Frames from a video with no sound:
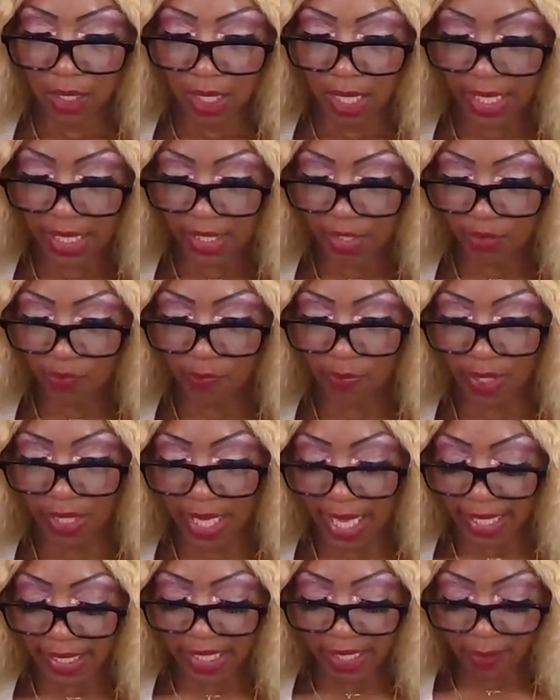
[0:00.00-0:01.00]
I do feel
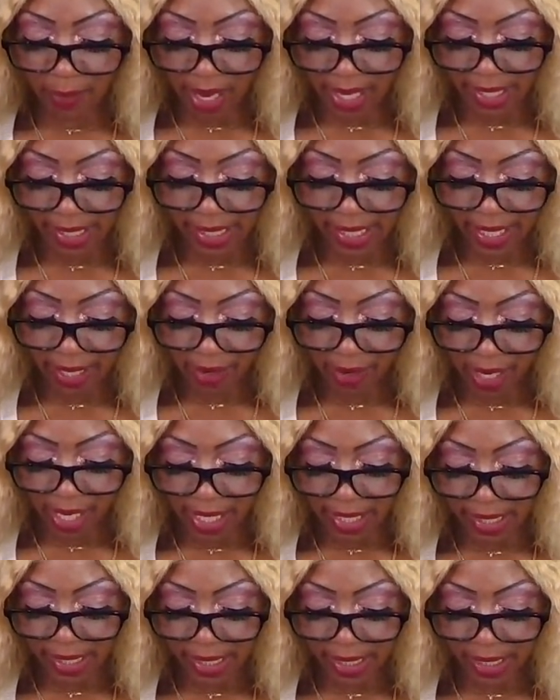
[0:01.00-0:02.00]
like somebody's ear
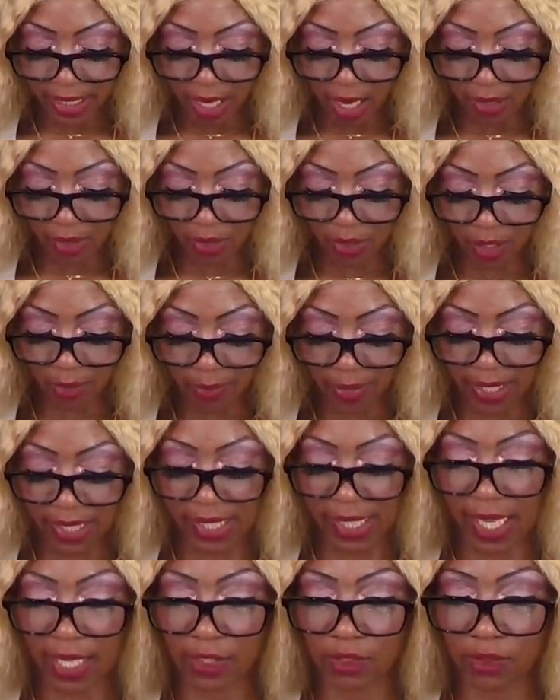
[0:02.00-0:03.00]
hustling. Also could be a
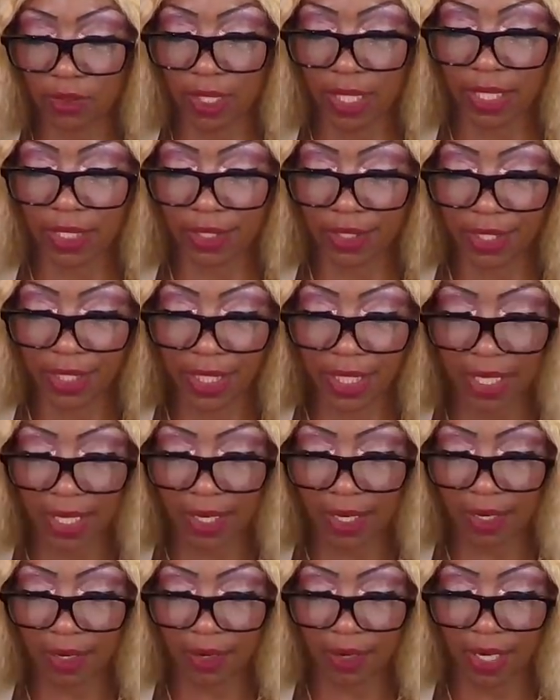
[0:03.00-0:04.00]
sexual energy
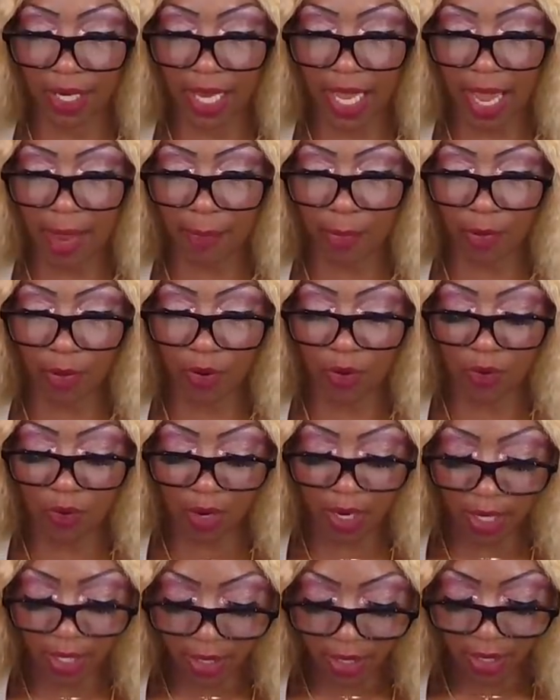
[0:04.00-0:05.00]
here or
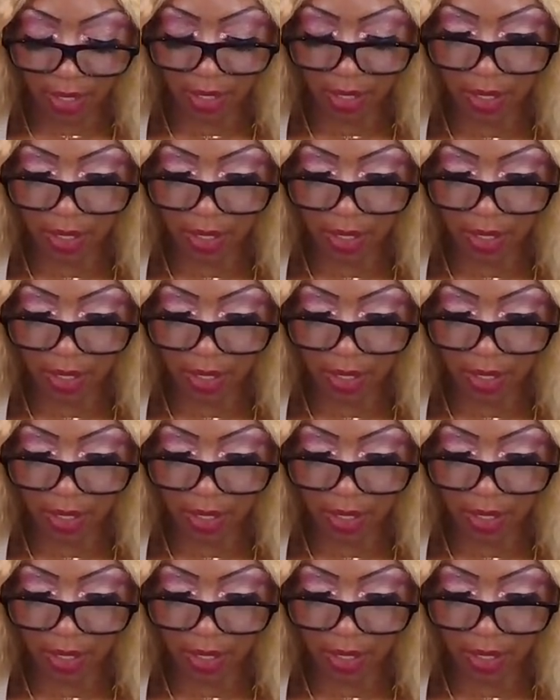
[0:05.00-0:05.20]
Capricorn.